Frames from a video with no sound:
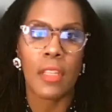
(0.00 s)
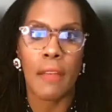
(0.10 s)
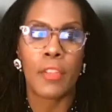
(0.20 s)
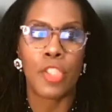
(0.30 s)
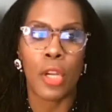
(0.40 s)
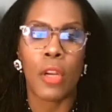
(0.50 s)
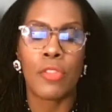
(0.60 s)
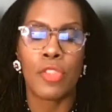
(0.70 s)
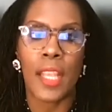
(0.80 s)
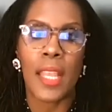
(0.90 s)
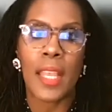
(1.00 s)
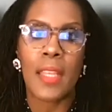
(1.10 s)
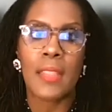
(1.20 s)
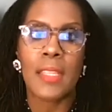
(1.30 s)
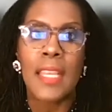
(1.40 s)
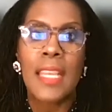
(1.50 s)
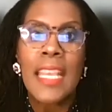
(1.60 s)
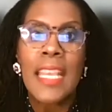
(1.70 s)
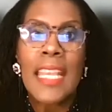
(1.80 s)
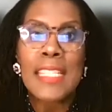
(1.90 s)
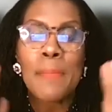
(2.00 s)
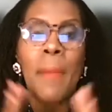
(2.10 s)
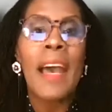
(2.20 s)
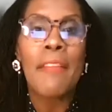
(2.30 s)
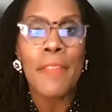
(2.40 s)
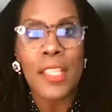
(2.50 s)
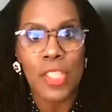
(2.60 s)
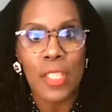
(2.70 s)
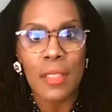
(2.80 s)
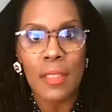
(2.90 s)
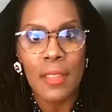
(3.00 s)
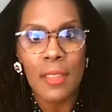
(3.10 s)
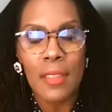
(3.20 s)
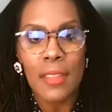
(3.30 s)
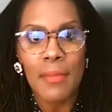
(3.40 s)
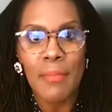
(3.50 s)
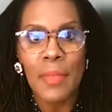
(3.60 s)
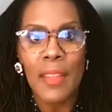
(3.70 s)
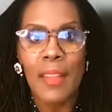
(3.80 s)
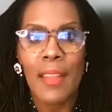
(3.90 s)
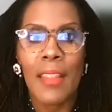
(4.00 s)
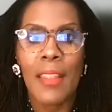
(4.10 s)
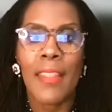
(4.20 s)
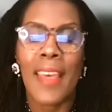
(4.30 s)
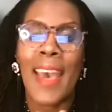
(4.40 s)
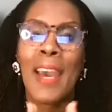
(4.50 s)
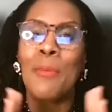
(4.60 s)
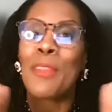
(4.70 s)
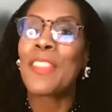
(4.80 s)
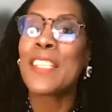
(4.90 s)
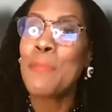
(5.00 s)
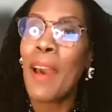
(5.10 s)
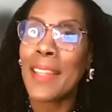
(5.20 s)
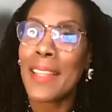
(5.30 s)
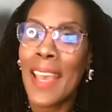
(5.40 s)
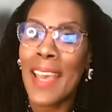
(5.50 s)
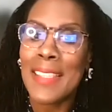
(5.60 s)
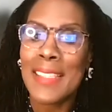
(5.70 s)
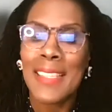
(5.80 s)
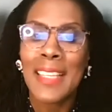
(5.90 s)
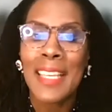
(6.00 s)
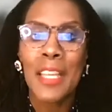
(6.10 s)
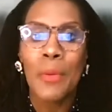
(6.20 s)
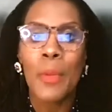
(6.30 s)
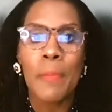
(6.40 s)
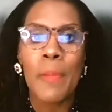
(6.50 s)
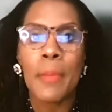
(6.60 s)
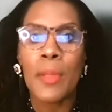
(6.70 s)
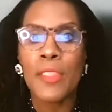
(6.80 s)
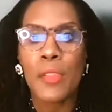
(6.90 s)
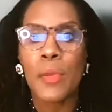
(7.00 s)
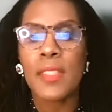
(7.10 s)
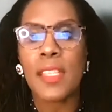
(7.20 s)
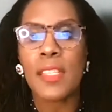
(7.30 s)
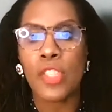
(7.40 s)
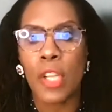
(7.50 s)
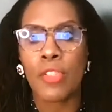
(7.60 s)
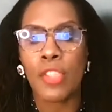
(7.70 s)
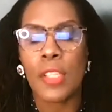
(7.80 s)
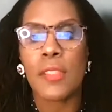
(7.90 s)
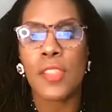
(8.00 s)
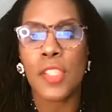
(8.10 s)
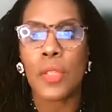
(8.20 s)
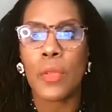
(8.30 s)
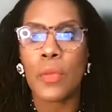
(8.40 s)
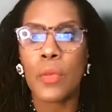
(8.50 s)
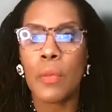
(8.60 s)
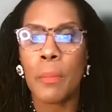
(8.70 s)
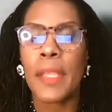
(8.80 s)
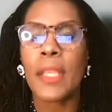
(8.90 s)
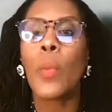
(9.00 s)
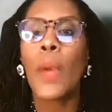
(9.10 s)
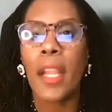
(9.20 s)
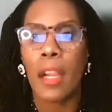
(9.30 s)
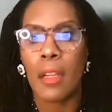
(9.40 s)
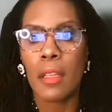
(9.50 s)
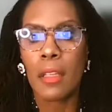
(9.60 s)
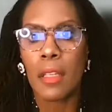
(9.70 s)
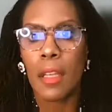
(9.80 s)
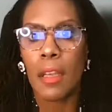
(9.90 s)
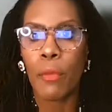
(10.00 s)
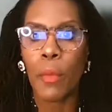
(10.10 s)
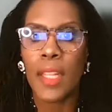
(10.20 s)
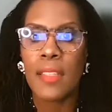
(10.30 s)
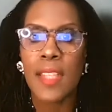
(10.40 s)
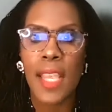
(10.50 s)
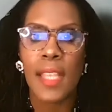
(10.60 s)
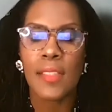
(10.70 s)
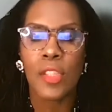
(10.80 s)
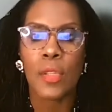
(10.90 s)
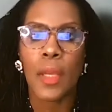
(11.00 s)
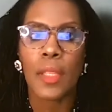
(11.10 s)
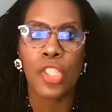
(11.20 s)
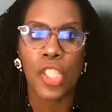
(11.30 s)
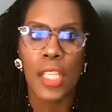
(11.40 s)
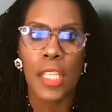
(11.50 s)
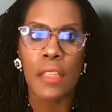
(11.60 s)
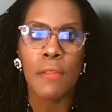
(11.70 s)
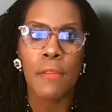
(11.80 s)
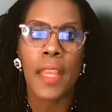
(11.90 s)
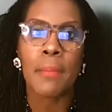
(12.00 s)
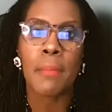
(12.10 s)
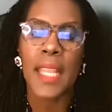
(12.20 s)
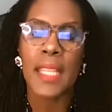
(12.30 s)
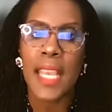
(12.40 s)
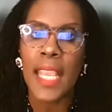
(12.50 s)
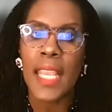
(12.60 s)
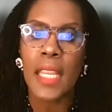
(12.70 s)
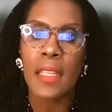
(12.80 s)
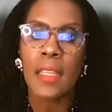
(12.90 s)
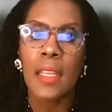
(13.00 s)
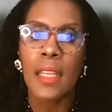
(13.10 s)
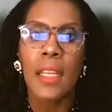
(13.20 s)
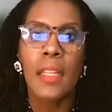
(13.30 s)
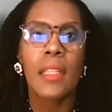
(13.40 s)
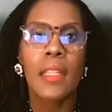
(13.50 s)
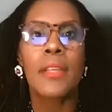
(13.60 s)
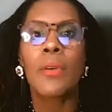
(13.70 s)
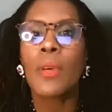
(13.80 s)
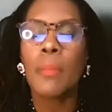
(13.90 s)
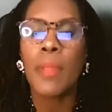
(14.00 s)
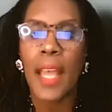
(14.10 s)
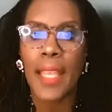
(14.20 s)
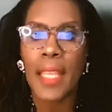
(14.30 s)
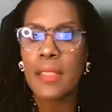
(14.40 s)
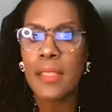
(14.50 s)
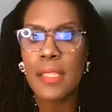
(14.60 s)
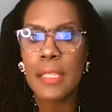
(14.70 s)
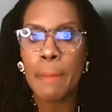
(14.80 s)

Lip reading: of a church. And it's my vision that with this podcast, we'd be able to assist churches to be aware of what it takes to achieve and maintain legal compliance,